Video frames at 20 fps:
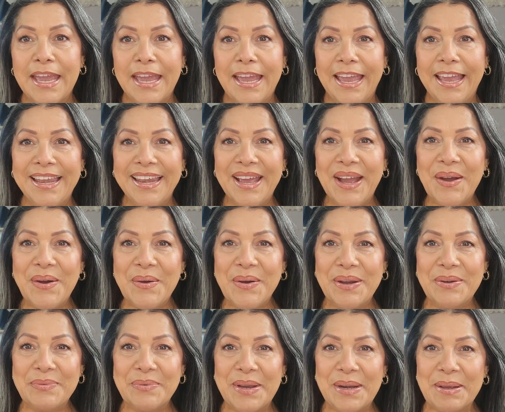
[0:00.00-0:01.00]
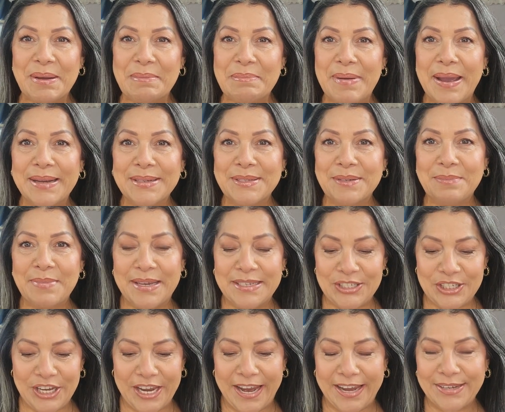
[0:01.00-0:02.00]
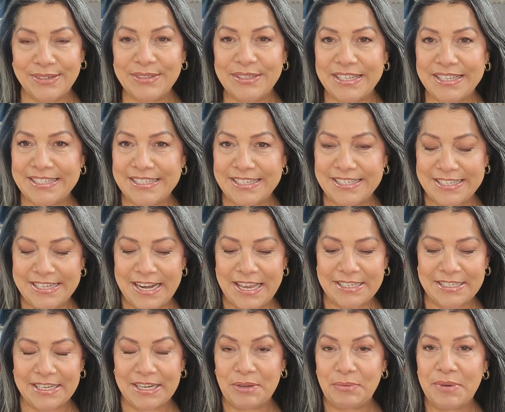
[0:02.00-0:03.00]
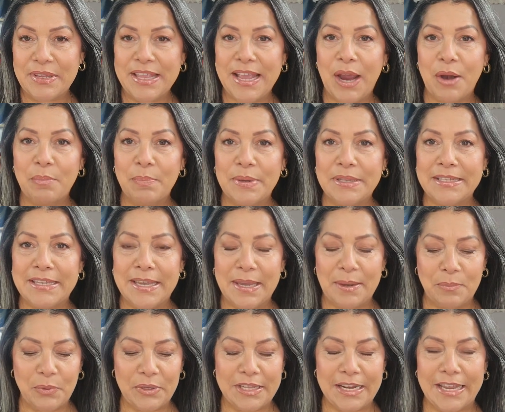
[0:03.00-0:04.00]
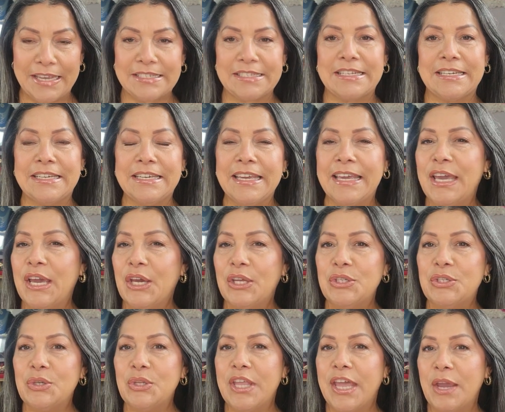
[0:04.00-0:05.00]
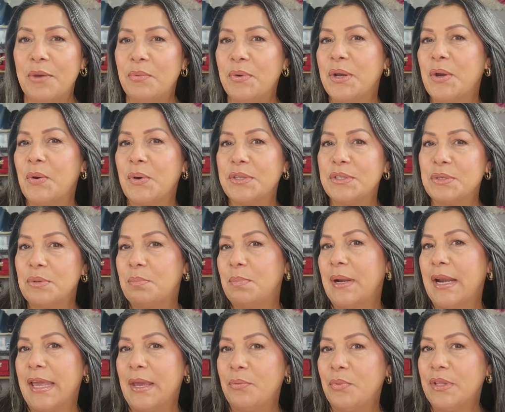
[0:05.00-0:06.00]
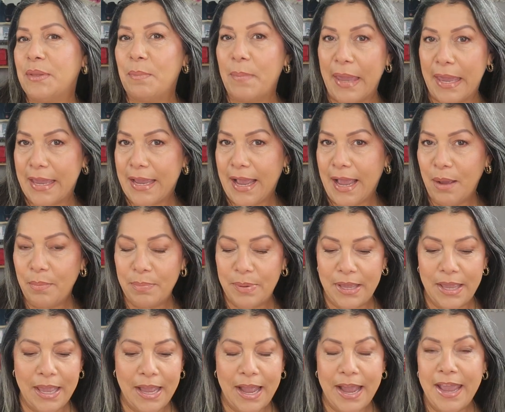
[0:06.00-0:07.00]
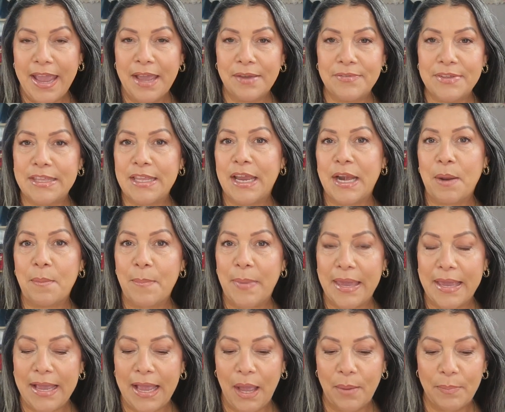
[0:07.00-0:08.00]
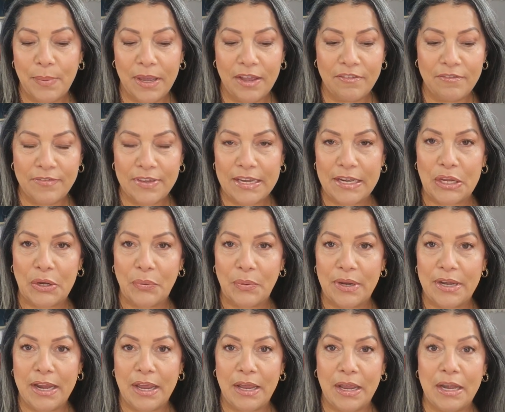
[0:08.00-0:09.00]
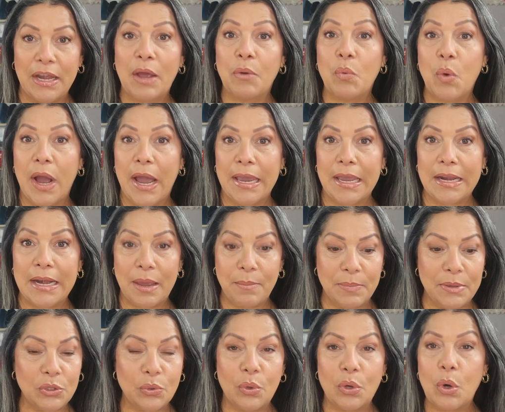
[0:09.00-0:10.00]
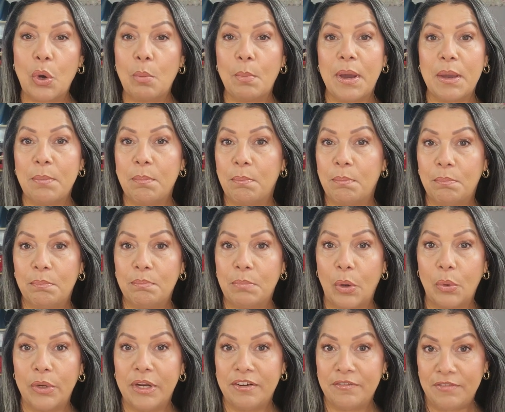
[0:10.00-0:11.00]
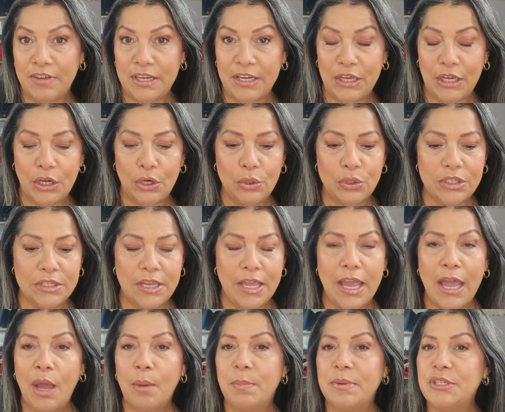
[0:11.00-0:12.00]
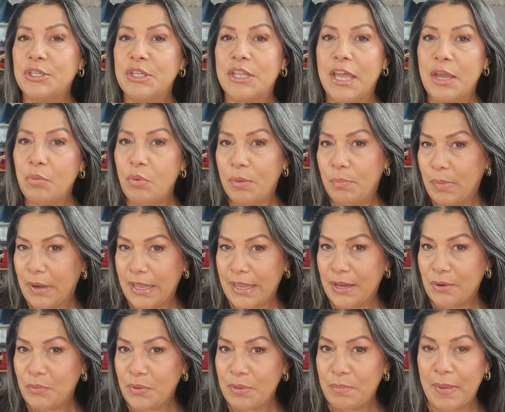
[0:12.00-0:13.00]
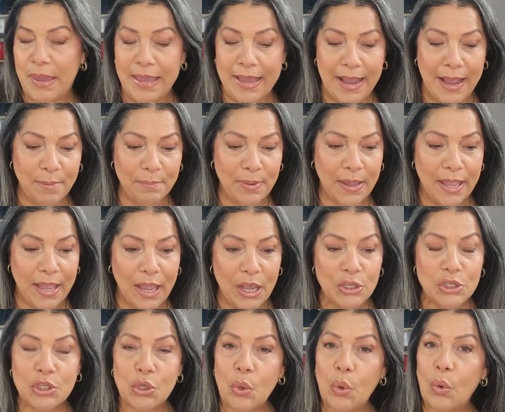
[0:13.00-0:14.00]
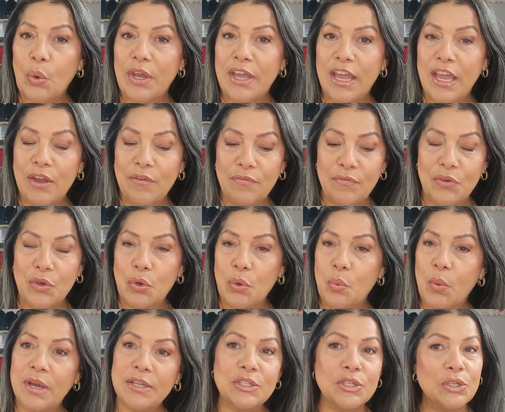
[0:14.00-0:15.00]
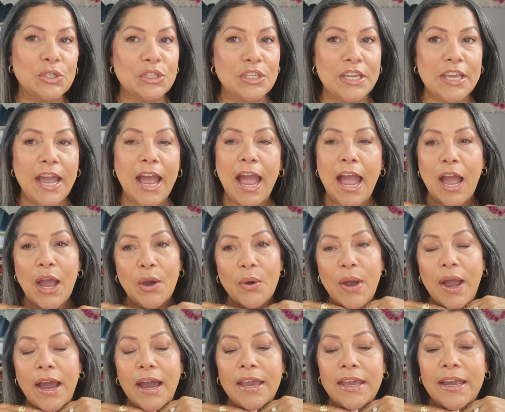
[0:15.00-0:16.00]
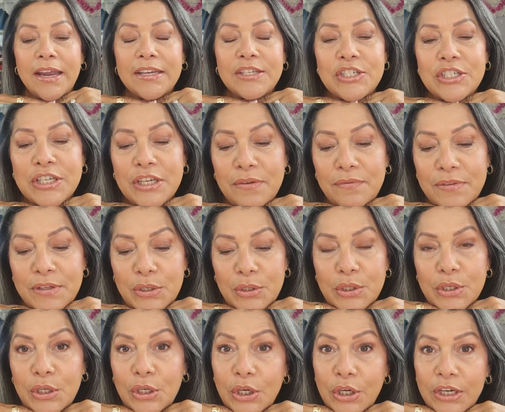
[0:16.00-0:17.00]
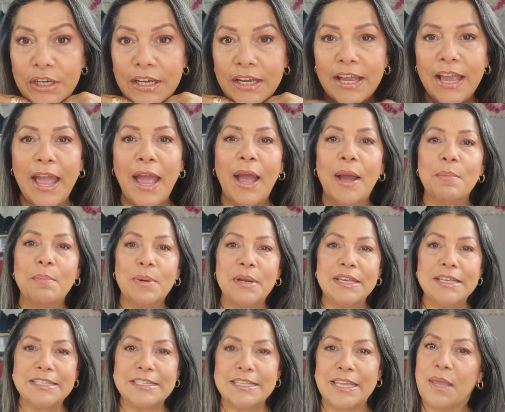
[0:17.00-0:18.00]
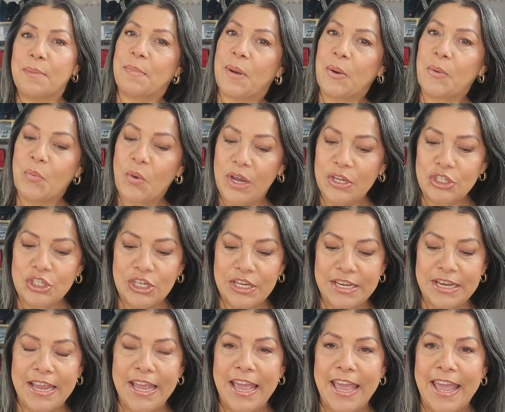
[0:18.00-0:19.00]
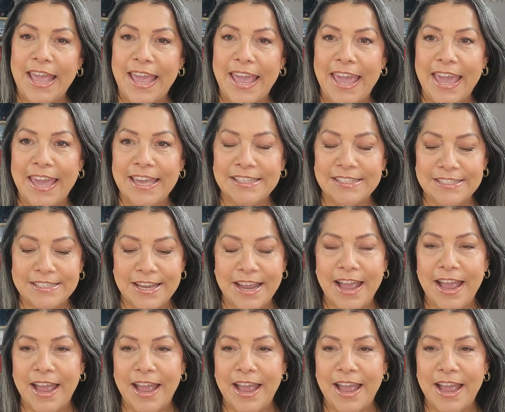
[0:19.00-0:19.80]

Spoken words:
Hello and welcome back to my channel. This is Leslie with Carpe Diem with Leslie. Today we're going to play with makeup. I haven't done a makeup video in a while. I've been doing all my boating videos, but today we're playing with makeup. So if you want to see how I achieve this look, please keep on watching and